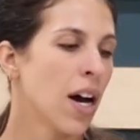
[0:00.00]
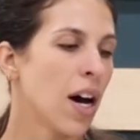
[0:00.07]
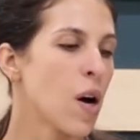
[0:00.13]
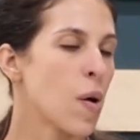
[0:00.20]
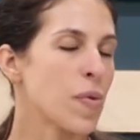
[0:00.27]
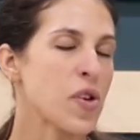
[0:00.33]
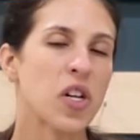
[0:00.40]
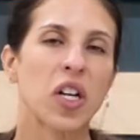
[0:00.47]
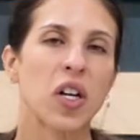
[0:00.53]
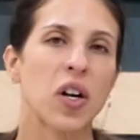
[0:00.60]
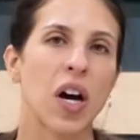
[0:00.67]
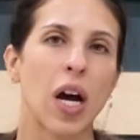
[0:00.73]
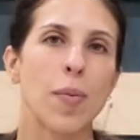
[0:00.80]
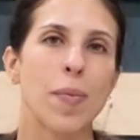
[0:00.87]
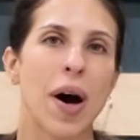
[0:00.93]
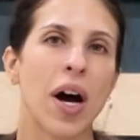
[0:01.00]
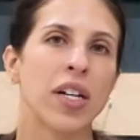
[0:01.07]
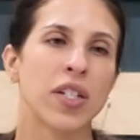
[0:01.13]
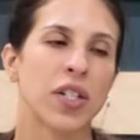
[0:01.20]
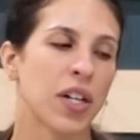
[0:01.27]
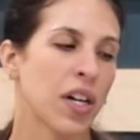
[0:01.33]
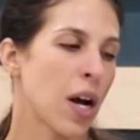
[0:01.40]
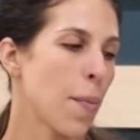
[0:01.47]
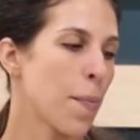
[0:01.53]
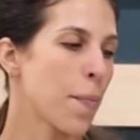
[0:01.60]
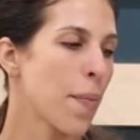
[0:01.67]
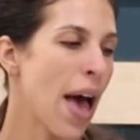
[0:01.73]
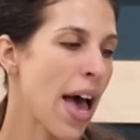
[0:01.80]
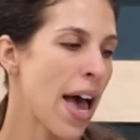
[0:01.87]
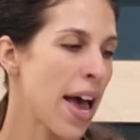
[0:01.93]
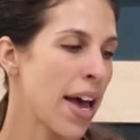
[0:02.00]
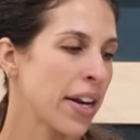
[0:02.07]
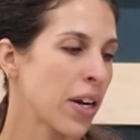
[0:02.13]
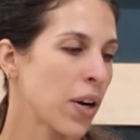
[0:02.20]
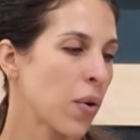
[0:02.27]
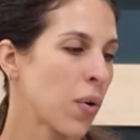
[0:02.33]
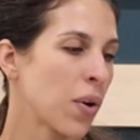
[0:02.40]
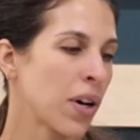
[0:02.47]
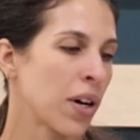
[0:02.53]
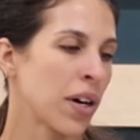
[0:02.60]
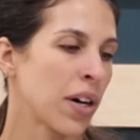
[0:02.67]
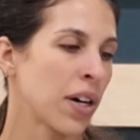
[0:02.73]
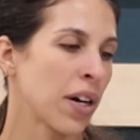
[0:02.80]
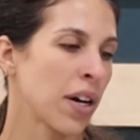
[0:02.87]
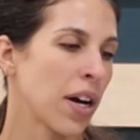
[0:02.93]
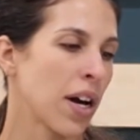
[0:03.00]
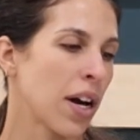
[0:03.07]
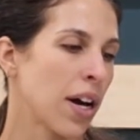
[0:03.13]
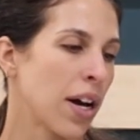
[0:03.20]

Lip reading: You can hook them under a bed or